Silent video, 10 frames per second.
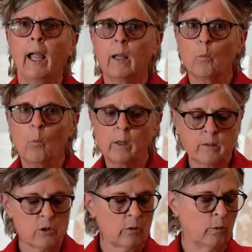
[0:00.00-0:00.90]
And
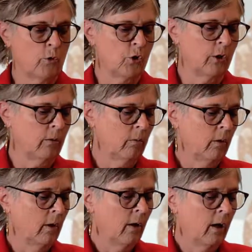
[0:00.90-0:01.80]
one solution
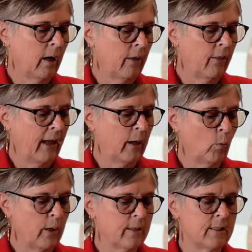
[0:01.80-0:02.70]

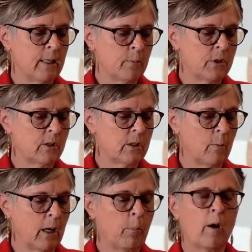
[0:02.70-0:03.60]
that we attempted to
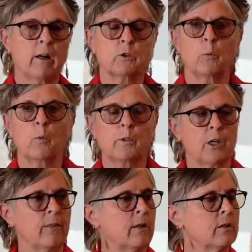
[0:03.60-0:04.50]
make possible, which
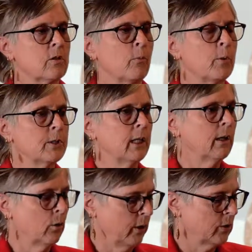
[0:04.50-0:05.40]
I think is of
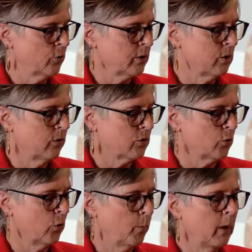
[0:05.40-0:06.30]
particular interest to this
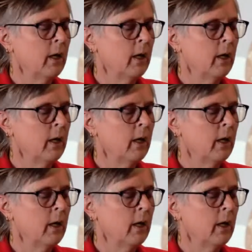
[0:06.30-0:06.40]
group,